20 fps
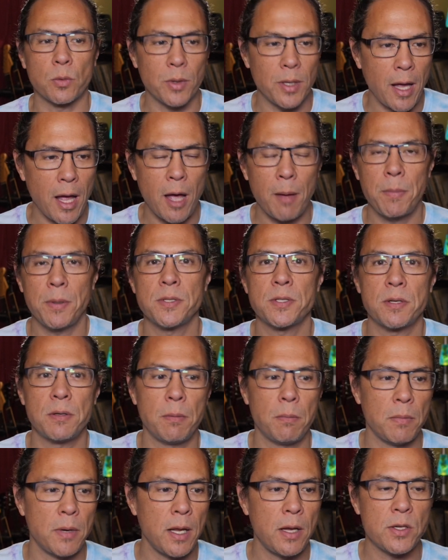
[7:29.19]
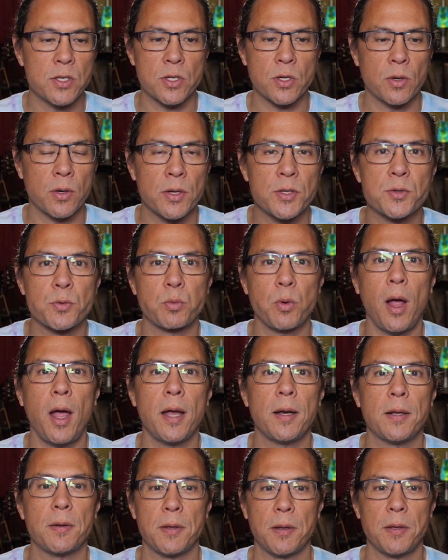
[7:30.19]
What happens in nature is
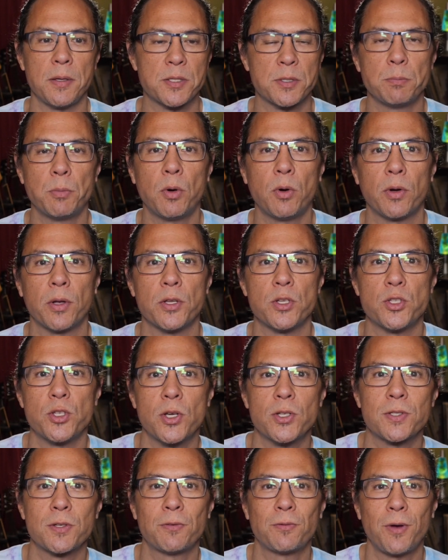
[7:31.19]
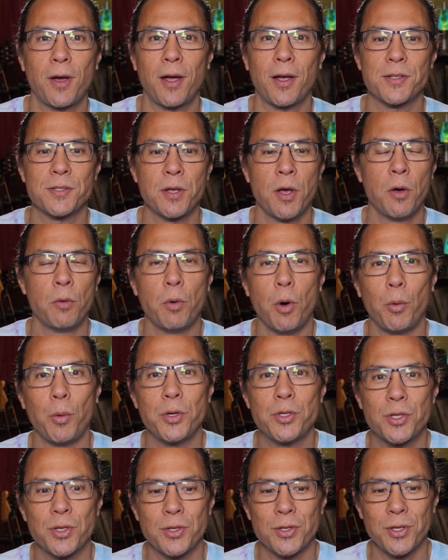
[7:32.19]
right. It's moral. It justifies what
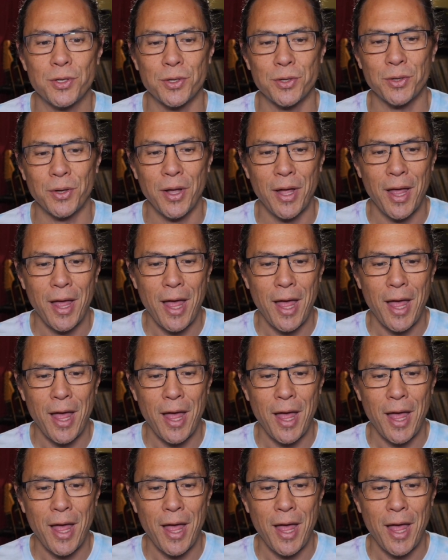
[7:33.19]
we should do.